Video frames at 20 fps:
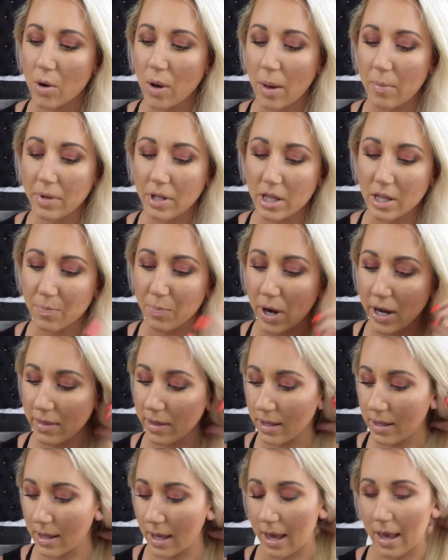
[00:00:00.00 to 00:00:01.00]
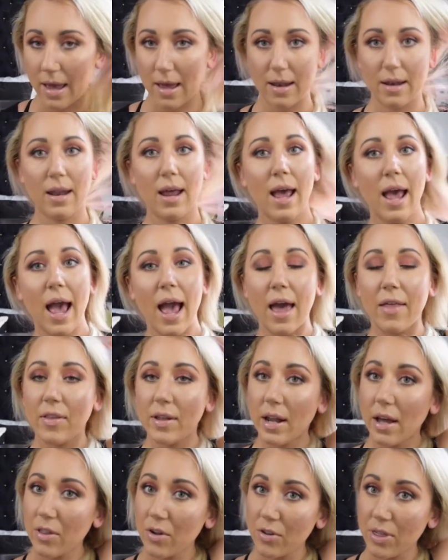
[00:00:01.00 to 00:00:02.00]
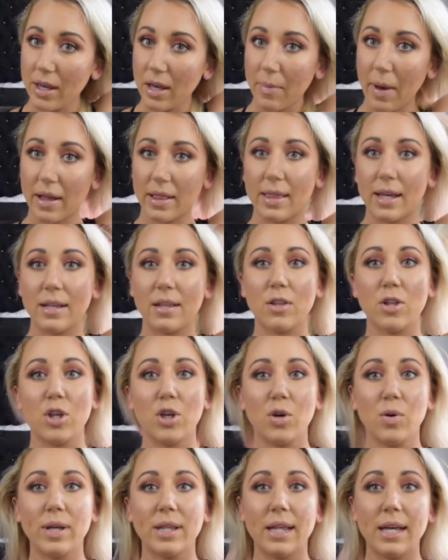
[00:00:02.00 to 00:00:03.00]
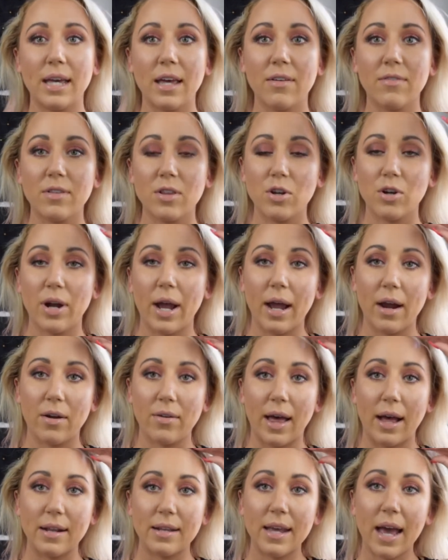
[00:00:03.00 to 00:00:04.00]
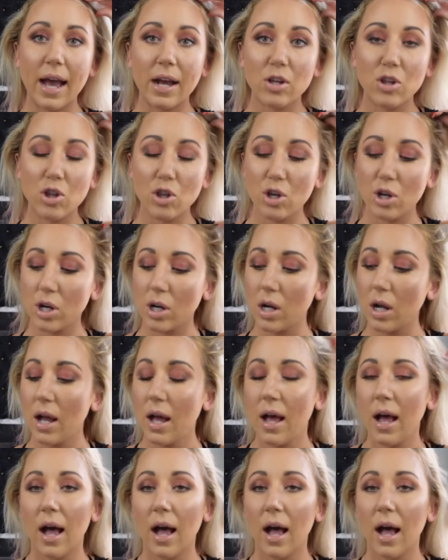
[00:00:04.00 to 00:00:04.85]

I'm going to spray this in. And another thing about this too is it gives your hair that texture,